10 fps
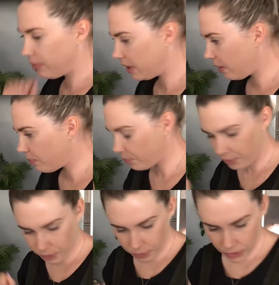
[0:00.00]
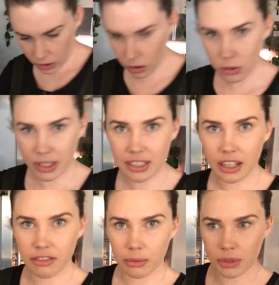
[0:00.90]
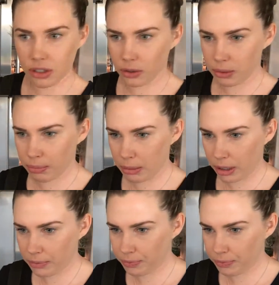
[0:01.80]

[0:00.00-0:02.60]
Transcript: Yeah, those ones are from Salt and Pepper.